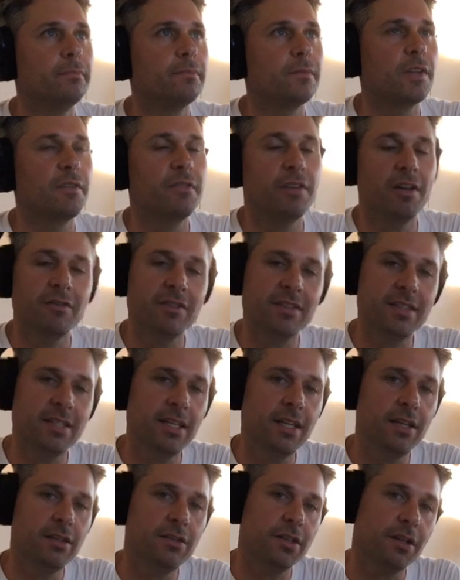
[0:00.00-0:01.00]
If you haven't seen
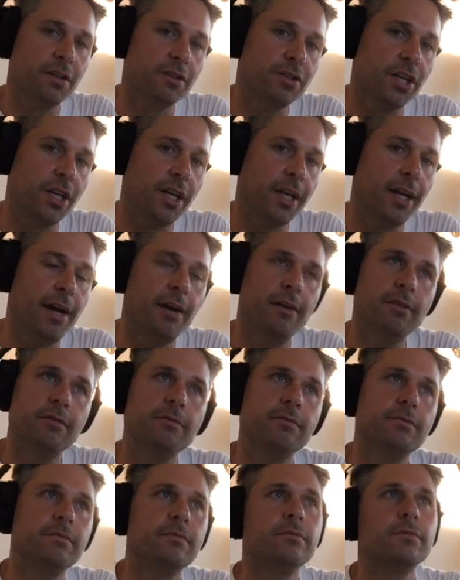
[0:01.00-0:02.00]
it, you should go check it out.
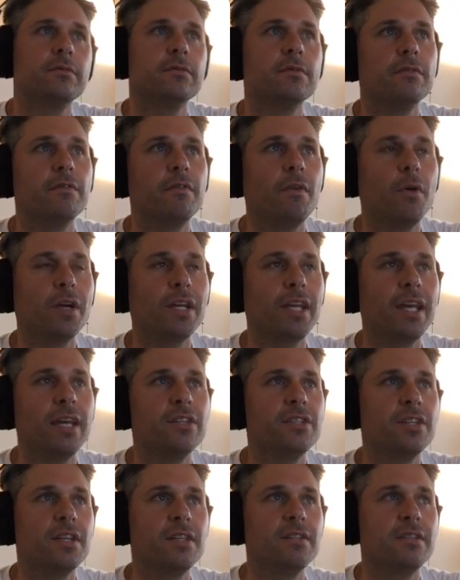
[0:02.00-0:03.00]
4K
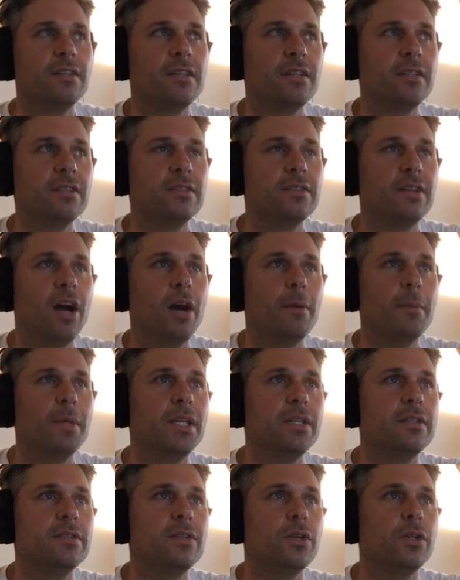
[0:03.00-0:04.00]
chasing Tommy
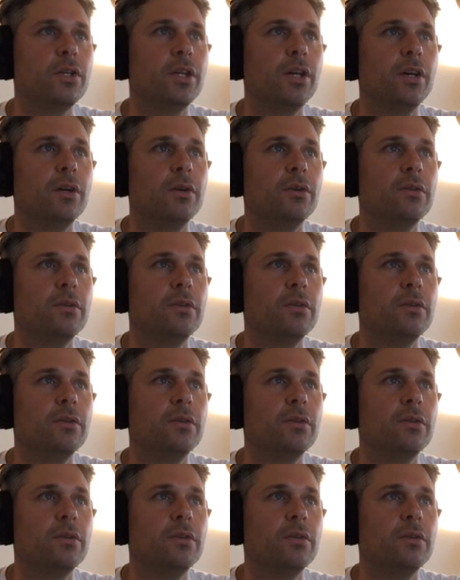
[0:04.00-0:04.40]
Tokyo.